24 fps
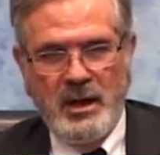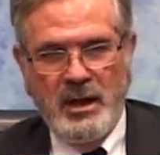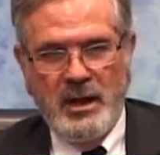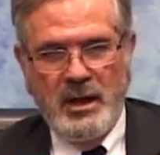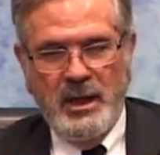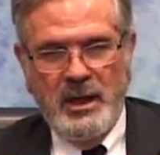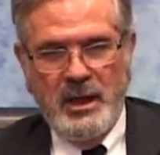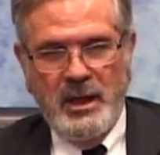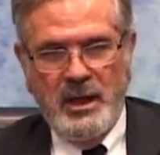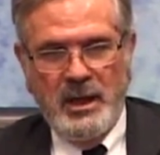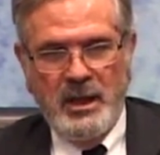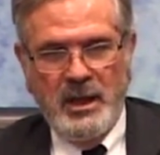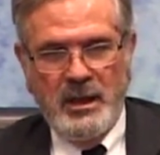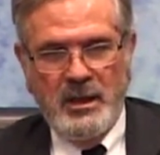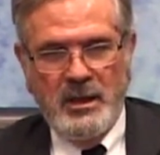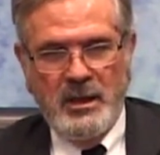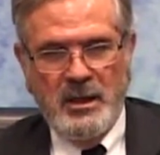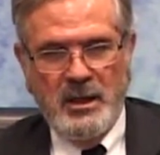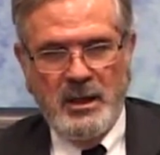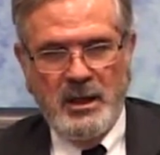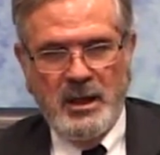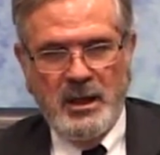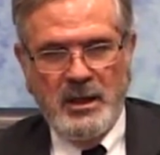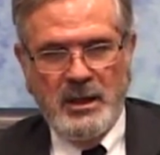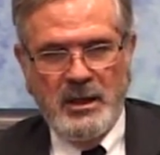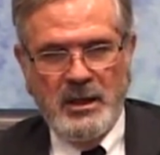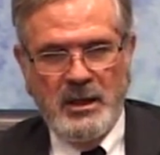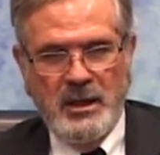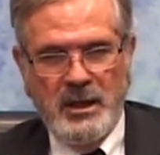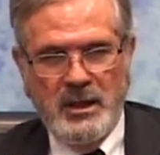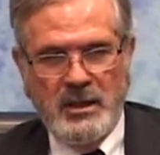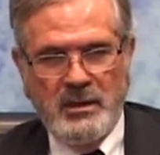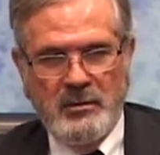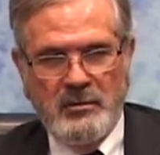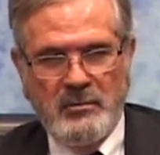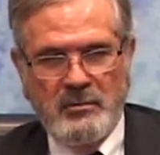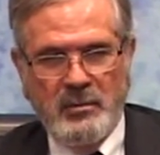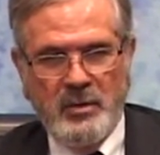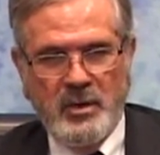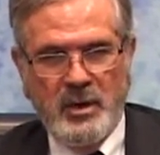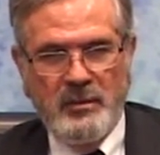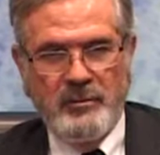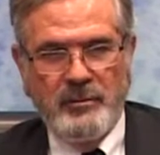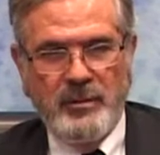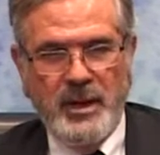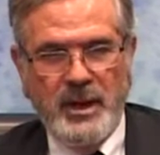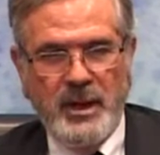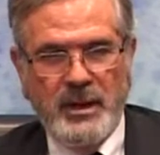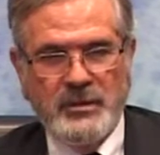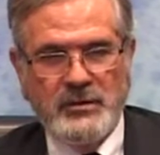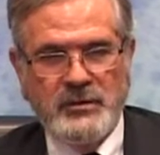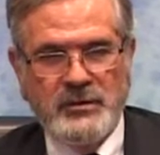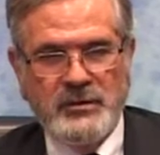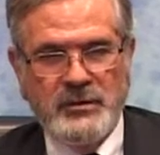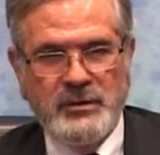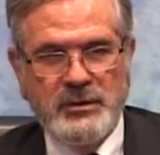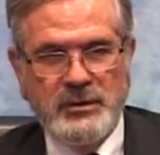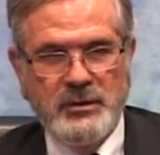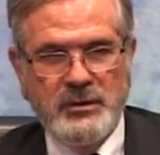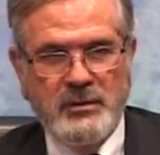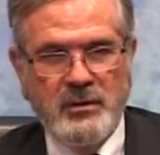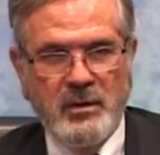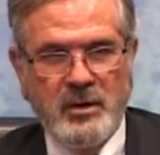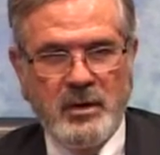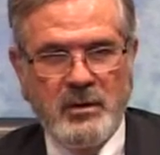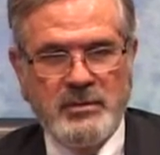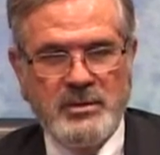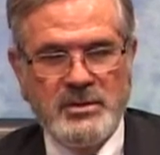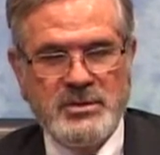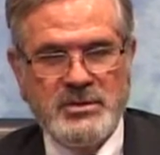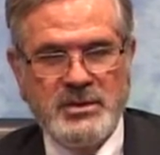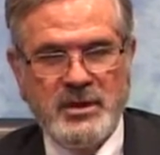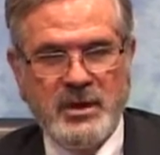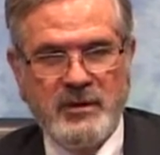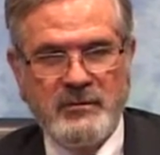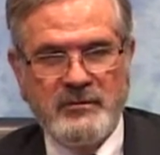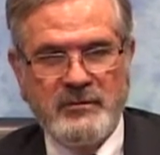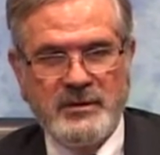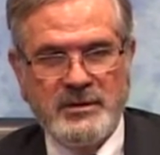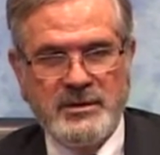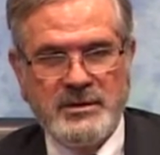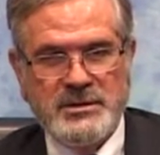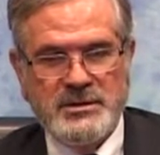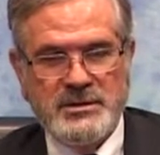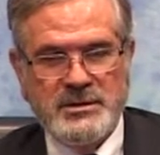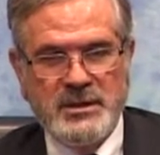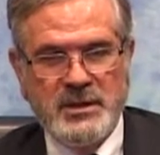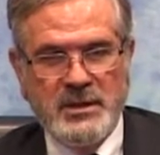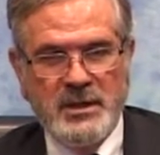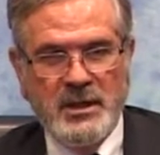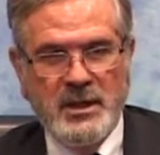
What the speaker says: And I get brought back to Aubrey's office,